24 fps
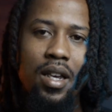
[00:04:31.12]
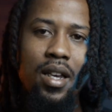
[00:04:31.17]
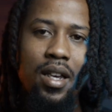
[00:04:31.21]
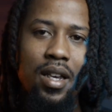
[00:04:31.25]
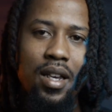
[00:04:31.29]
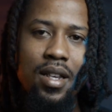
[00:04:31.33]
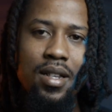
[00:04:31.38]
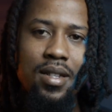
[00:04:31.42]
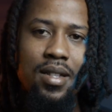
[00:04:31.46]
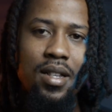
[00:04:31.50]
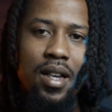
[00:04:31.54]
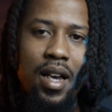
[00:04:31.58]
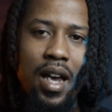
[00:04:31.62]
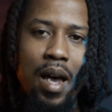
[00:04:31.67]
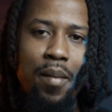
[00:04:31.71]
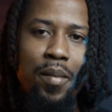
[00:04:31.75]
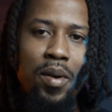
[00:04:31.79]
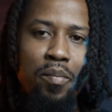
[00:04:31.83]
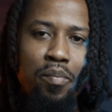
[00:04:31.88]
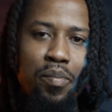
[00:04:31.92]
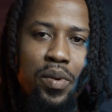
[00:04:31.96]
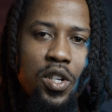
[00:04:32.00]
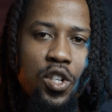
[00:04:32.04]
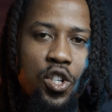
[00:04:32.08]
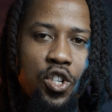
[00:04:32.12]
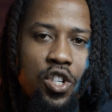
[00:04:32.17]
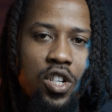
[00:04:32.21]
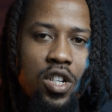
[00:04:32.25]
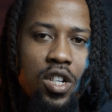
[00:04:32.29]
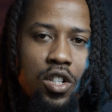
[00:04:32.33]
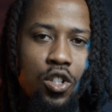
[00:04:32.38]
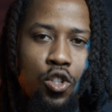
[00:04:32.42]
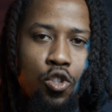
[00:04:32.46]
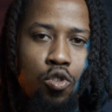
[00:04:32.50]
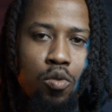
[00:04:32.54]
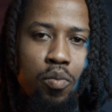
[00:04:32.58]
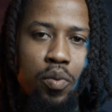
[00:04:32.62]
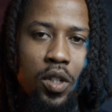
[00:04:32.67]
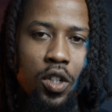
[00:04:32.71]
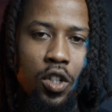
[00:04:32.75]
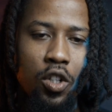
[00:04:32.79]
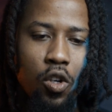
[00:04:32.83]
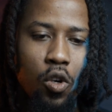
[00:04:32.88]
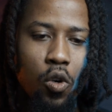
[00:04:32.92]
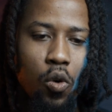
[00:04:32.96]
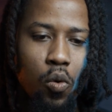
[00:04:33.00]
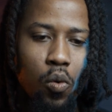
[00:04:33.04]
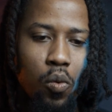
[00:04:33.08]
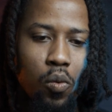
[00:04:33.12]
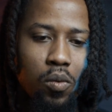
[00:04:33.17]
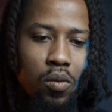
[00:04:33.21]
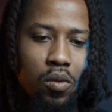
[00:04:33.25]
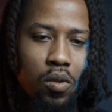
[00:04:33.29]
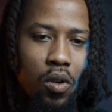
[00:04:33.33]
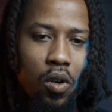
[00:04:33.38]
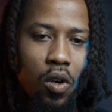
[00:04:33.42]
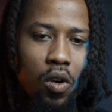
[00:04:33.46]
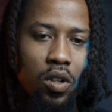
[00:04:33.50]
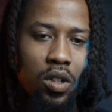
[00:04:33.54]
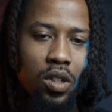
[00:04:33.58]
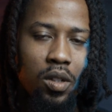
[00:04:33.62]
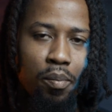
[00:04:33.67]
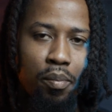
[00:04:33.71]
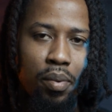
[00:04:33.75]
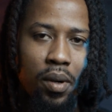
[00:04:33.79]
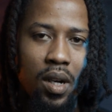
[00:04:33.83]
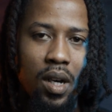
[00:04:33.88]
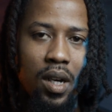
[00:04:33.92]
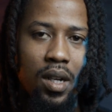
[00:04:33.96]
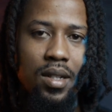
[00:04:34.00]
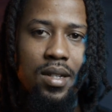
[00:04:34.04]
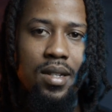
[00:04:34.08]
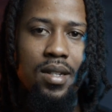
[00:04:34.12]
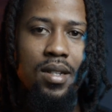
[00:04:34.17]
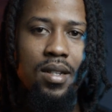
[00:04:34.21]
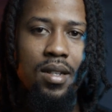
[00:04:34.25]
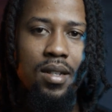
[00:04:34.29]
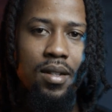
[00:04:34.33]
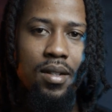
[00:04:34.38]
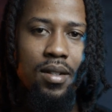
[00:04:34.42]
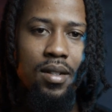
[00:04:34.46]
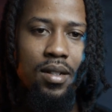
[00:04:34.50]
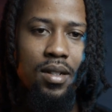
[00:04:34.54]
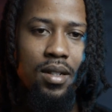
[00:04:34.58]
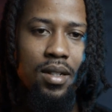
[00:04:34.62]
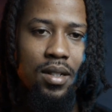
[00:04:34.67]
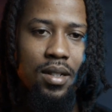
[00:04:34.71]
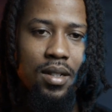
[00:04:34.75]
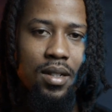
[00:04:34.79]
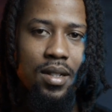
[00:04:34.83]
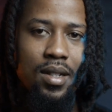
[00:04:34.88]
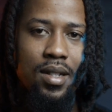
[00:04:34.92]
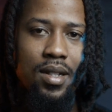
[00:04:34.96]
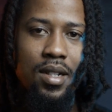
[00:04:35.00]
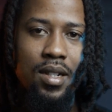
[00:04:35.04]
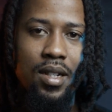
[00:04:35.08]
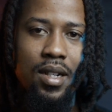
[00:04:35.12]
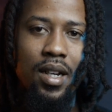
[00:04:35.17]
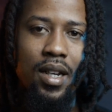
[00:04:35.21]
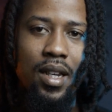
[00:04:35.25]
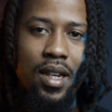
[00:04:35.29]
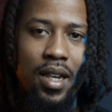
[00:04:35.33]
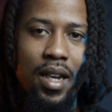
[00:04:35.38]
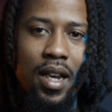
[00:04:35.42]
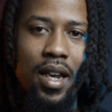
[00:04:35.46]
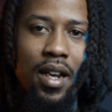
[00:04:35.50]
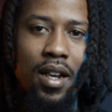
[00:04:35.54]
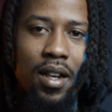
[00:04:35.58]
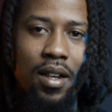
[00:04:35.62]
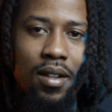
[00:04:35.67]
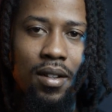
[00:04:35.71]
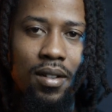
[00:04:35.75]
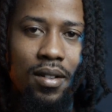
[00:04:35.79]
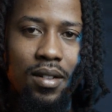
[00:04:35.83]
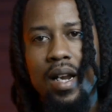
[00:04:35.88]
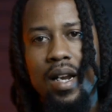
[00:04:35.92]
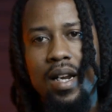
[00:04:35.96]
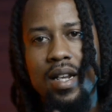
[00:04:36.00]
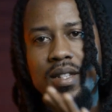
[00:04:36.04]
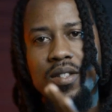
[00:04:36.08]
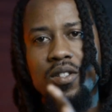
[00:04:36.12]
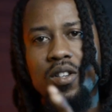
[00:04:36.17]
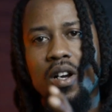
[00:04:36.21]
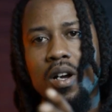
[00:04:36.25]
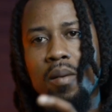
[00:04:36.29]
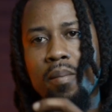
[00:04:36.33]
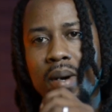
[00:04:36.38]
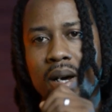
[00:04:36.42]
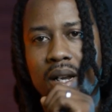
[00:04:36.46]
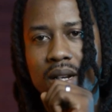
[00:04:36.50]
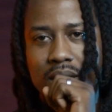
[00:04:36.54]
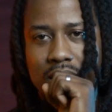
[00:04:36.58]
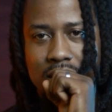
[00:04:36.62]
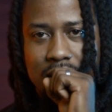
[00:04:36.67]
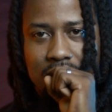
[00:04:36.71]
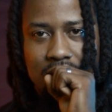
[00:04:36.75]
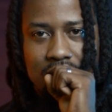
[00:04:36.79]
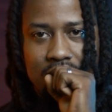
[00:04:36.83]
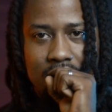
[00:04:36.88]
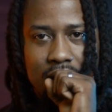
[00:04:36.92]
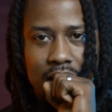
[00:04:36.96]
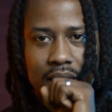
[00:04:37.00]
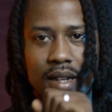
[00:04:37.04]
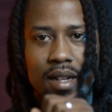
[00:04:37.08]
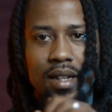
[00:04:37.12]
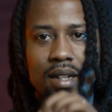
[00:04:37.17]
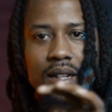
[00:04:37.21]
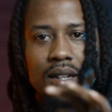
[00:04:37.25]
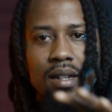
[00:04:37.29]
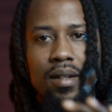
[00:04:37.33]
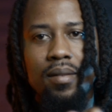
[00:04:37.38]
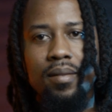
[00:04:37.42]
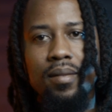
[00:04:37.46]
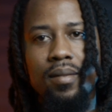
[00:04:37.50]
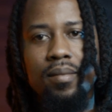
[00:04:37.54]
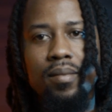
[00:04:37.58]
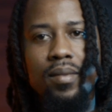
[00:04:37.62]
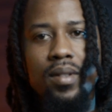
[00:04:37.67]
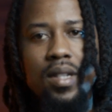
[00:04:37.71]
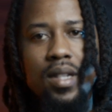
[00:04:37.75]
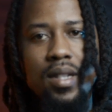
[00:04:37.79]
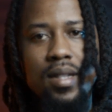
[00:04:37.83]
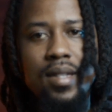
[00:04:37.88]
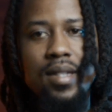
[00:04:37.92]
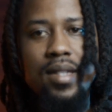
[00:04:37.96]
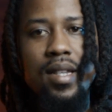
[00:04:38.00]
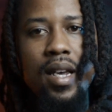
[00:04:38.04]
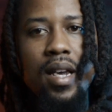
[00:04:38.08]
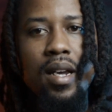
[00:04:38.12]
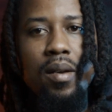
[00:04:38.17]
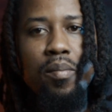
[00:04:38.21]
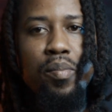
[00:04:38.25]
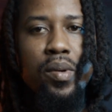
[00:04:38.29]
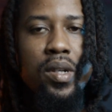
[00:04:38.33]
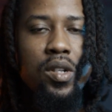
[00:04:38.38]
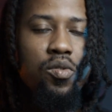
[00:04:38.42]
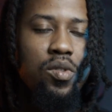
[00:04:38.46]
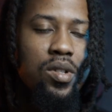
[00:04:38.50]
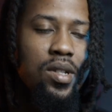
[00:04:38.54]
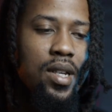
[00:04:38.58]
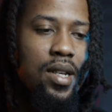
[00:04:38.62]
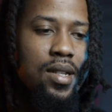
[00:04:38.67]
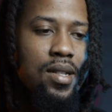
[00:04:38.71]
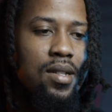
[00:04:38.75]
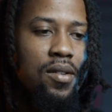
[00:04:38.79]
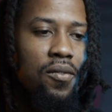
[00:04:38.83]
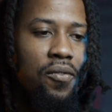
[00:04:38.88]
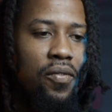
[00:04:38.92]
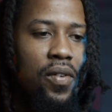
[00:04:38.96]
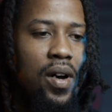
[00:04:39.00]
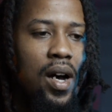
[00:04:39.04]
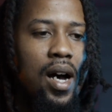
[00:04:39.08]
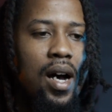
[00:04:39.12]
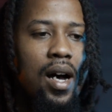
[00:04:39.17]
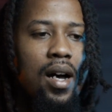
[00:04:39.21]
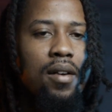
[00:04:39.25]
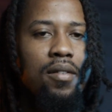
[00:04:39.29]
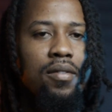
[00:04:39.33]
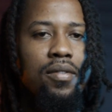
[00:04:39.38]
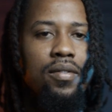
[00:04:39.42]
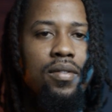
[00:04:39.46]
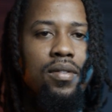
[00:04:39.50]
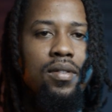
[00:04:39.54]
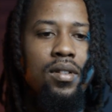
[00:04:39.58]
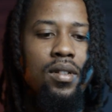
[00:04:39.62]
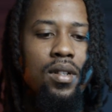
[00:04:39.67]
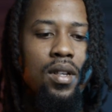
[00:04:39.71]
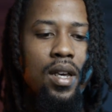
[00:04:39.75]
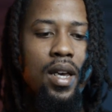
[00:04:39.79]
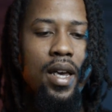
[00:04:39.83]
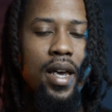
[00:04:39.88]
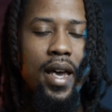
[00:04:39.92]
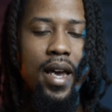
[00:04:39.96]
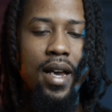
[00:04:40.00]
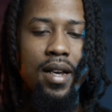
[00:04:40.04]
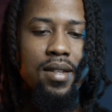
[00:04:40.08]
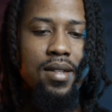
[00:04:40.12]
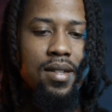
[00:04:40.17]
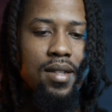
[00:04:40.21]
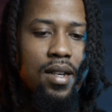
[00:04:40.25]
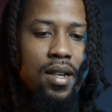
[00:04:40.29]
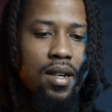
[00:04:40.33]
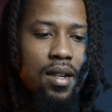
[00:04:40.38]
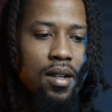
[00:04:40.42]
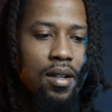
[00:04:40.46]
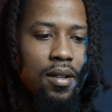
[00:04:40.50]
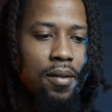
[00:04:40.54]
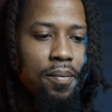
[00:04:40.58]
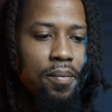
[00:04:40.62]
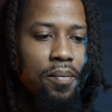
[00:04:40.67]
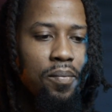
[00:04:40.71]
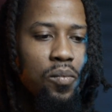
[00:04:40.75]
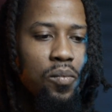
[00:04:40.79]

Is the mpshield 2.0 or the Plus still the king? Let's talk about the SIG. The SIG P365 XL.